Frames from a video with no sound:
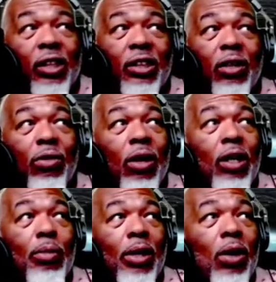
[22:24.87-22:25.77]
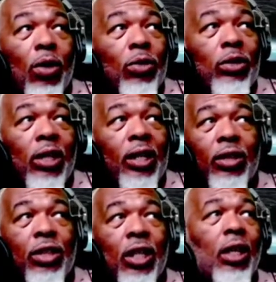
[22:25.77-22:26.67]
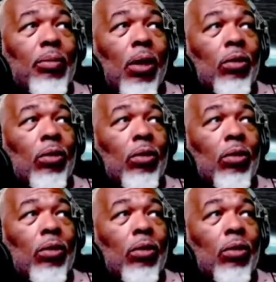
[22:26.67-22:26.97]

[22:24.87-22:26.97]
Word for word: It's getting ready to be on like a chicken